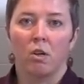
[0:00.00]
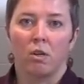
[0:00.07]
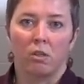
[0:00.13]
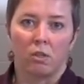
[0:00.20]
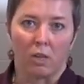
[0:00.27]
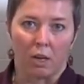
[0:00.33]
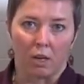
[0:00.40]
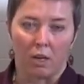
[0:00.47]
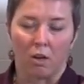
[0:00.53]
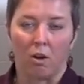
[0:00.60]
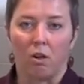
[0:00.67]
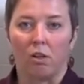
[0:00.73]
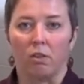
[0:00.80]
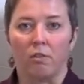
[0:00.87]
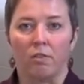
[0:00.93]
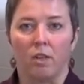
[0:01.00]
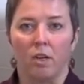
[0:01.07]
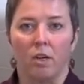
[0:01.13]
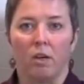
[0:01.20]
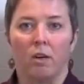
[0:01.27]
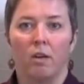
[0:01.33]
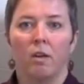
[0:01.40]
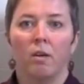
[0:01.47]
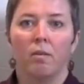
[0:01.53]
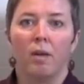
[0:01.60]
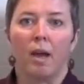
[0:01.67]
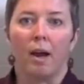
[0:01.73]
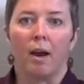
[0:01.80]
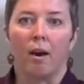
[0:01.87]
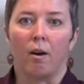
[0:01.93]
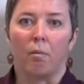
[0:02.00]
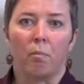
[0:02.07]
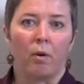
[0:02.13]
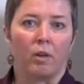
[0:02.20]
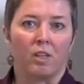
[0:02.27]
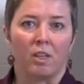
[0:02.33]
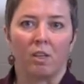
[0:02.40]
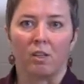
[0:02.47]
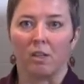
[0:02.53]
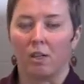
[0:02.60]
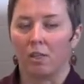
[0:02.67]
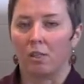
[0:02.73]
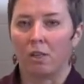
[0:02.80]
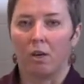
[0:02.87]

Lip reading: sucking all of the air, particulates,